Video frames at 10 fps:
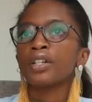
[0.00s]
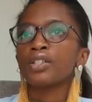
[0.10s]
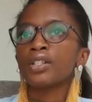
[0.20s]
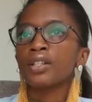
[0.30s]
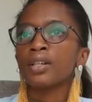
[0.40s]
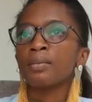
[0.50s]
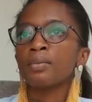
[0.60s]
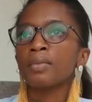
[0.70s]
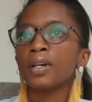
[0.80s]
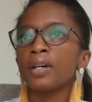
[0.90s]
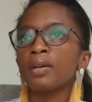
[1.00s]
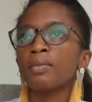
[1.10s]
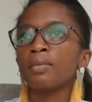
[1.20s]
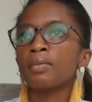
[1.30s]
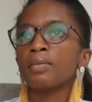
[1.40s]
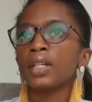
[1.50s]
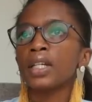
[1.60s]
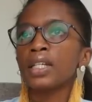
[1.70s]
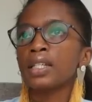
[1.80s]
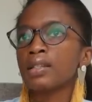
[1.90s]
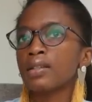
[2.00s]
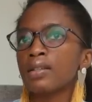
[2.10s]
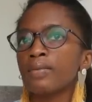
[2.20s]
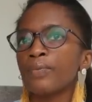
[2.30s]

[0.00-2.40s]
ageism is,